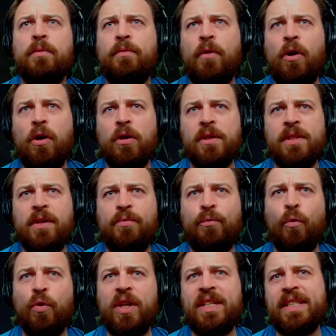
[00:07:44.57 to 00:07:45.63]
Falls
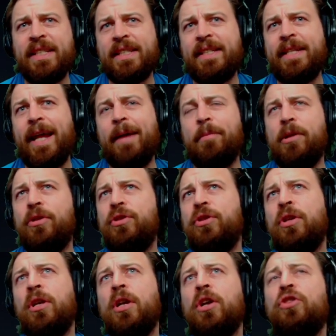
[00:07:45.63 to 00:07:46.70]
46
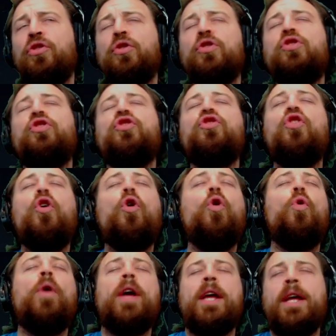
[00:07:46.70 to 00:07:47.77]
damage. There's
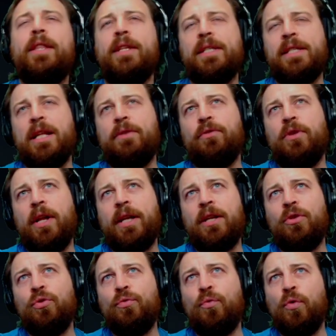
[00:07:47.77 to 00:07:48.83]
no way at this level I
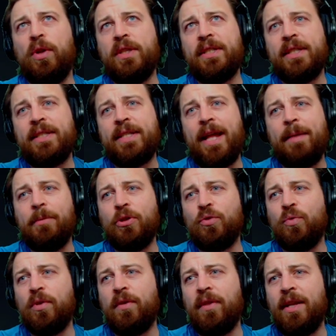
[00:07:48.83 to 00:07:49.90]
can do 46
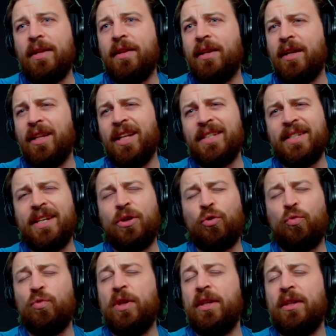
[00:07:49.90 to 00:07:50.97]
damage with anything unless I
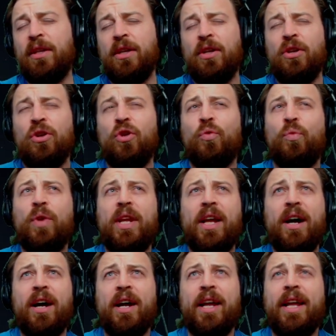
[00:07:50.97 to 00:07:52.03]
crit a really
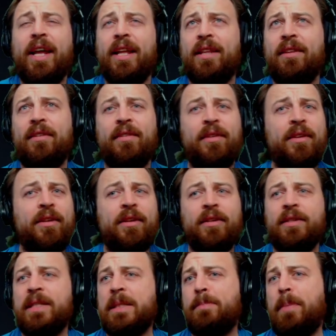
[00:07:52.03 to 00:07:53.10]
high-end
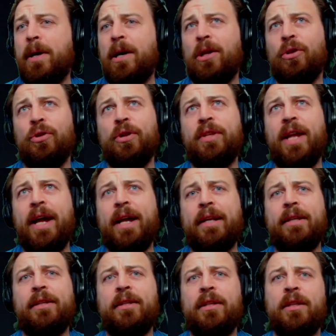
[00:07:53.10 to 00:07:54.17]
spell or
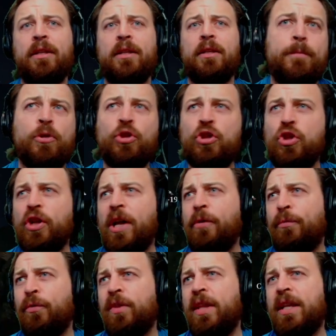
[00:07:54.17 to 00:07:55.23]
attack. So just look
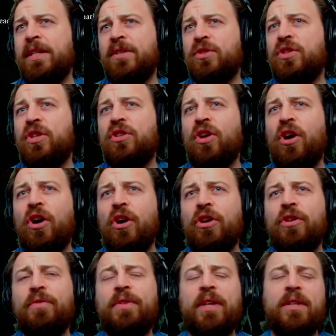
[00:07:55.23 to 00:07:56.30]
out for these. There's a
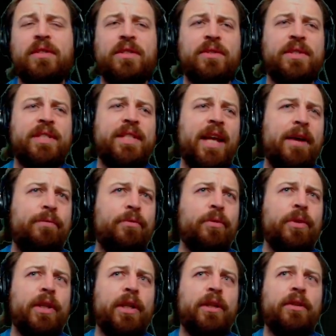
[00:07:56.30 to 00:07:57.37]
ton of these. There's
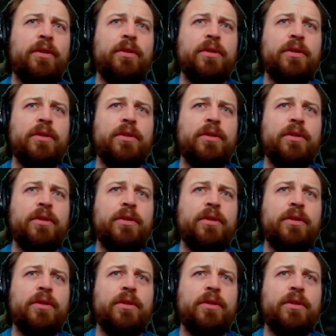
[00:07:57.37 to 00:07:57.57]
scaffolding.